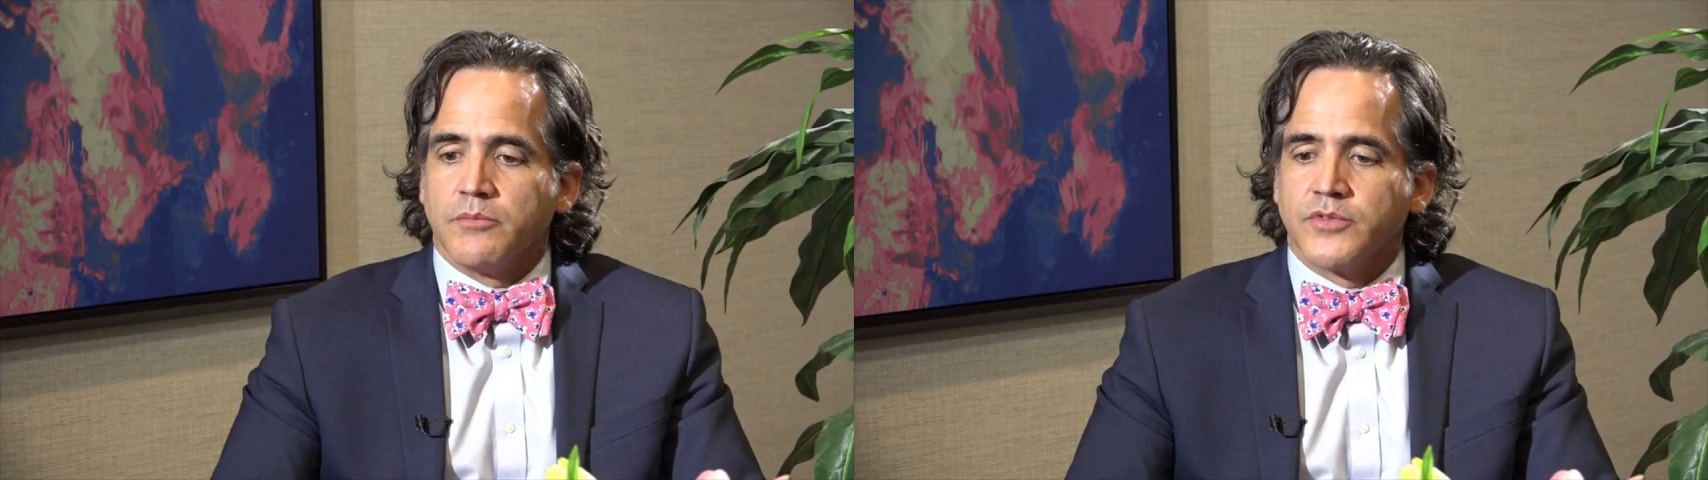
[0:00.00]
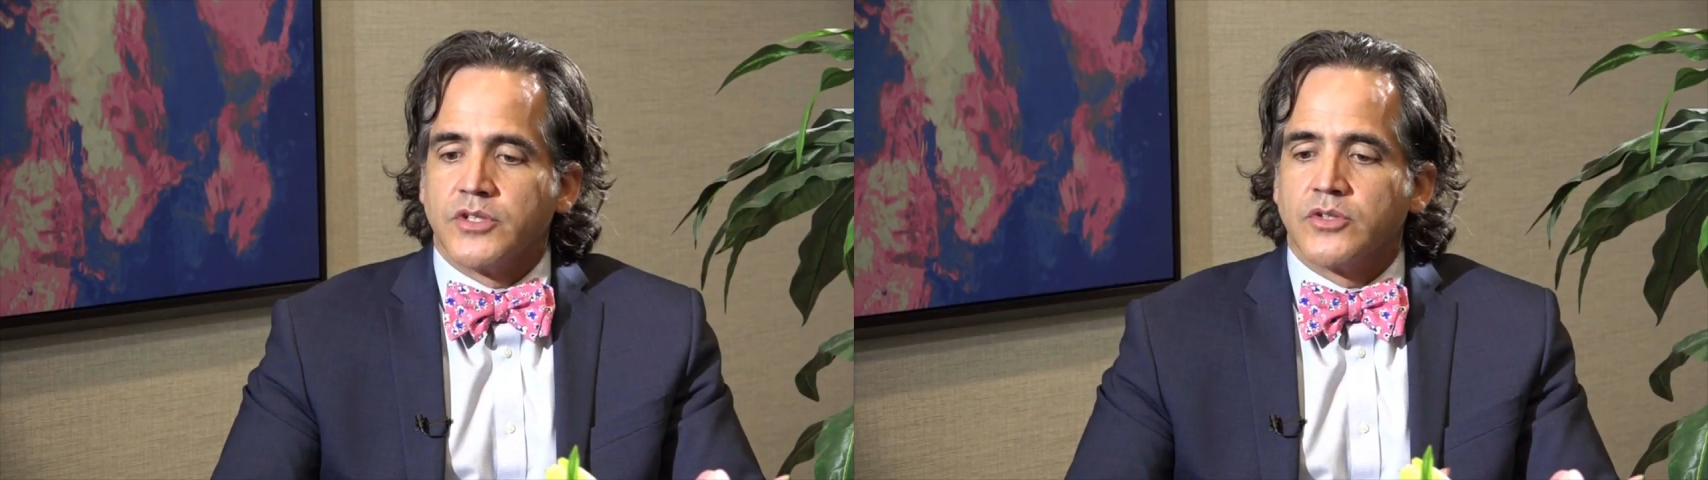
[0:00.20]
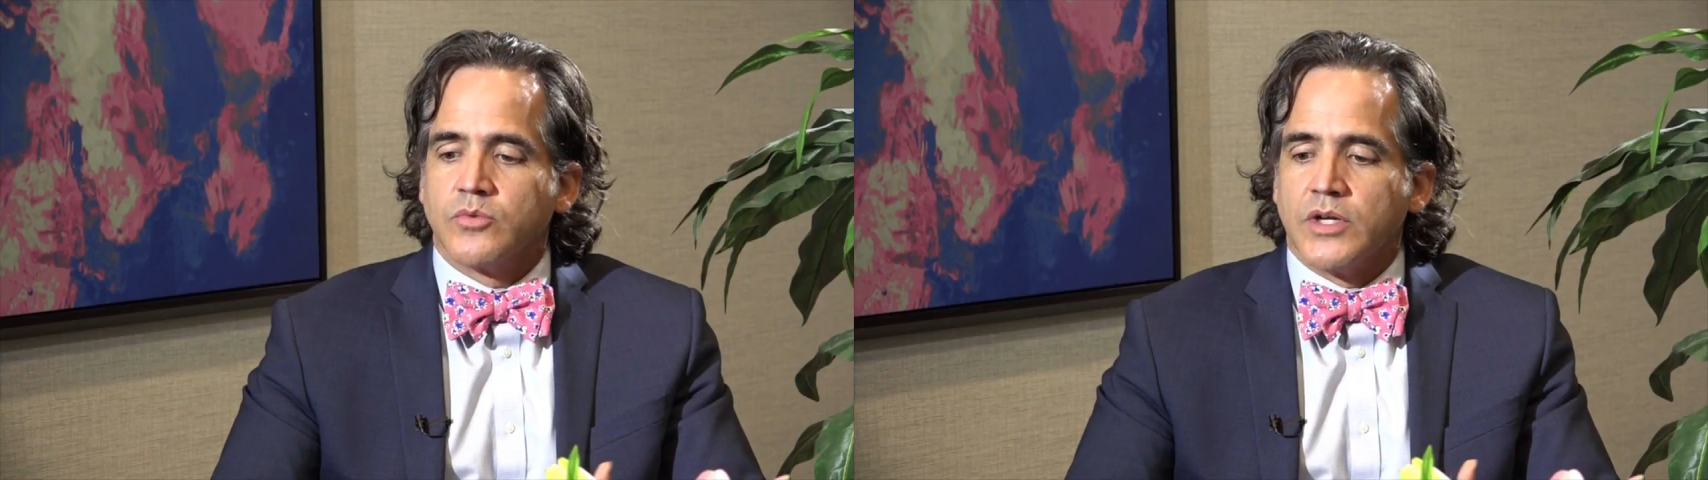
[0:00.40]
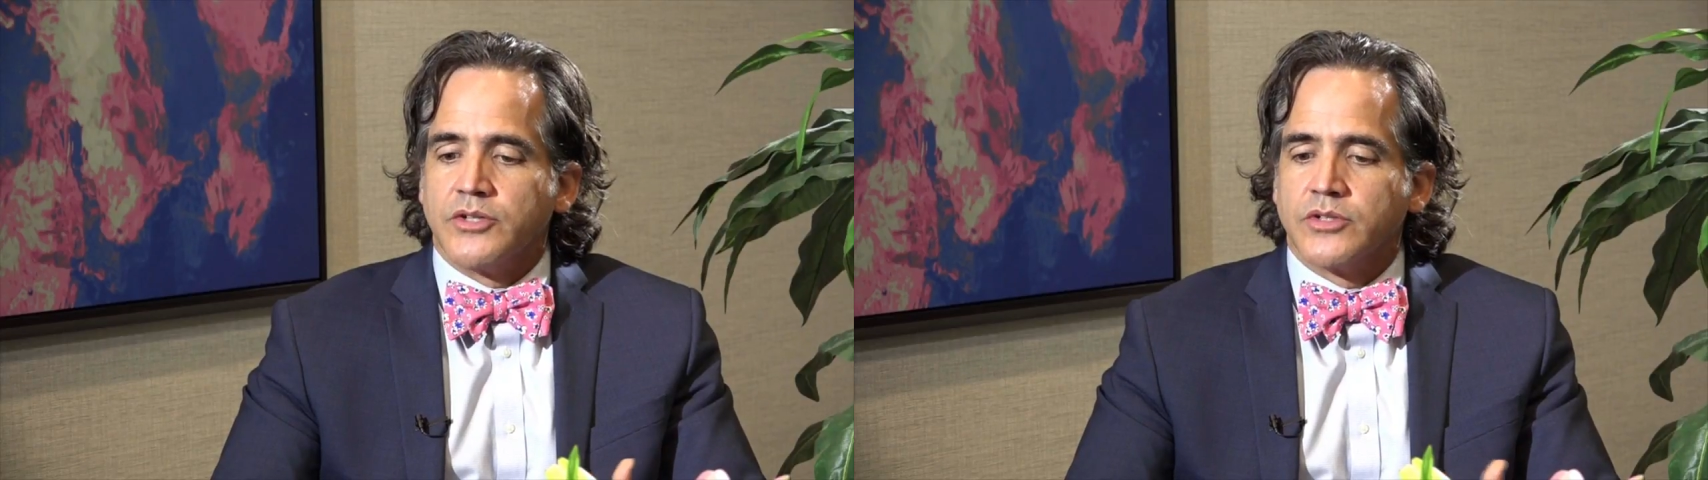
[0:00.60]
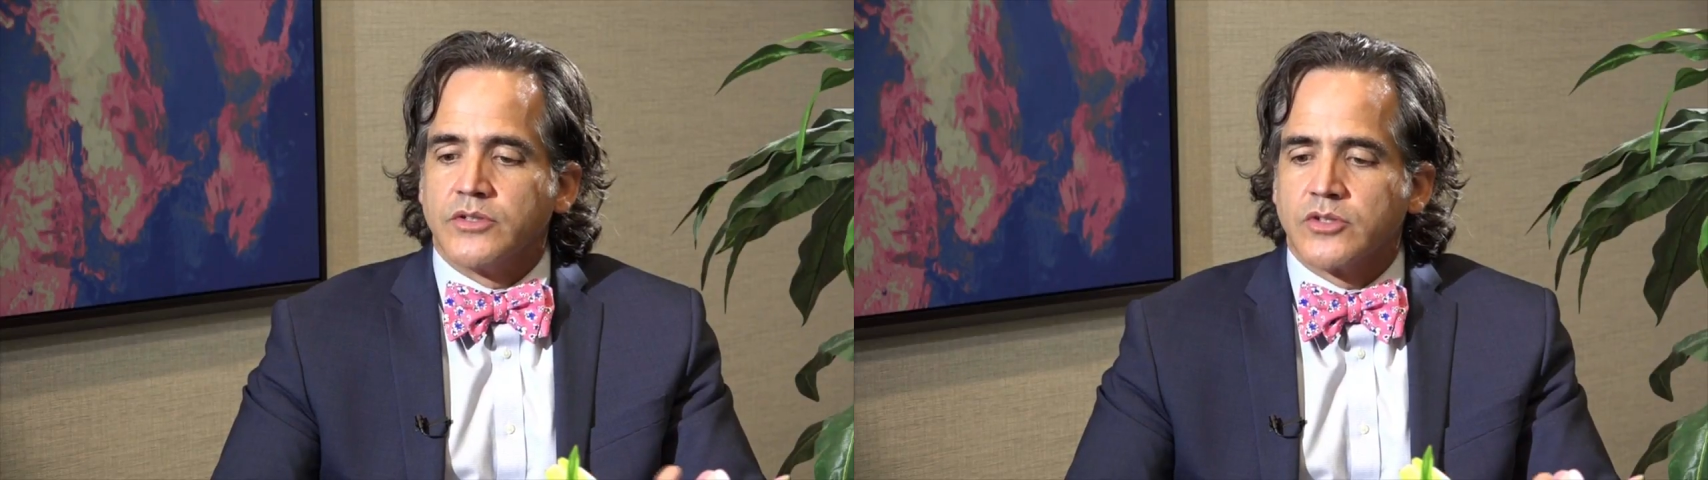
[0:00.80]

situation.